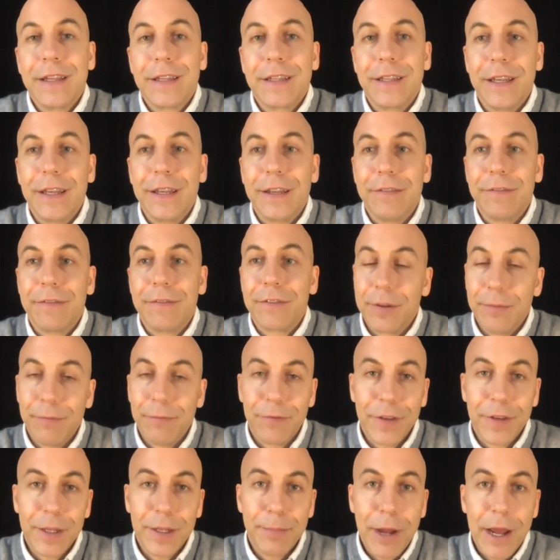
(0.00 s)
gave some
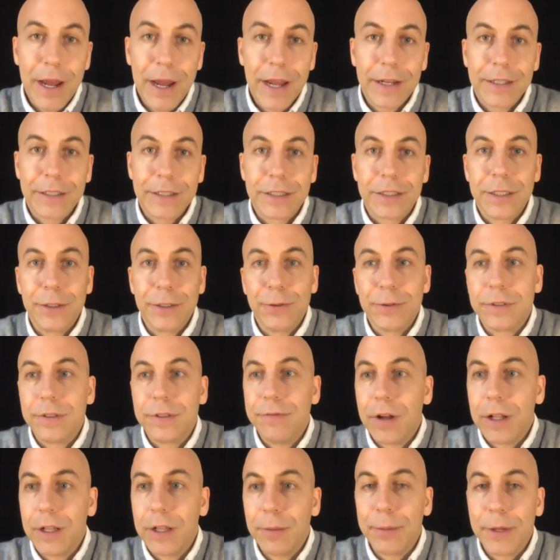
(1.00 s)
feedback as she was
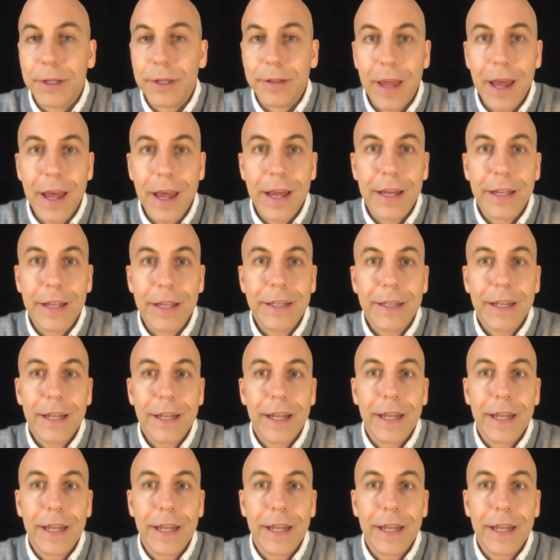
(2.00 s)
developing that,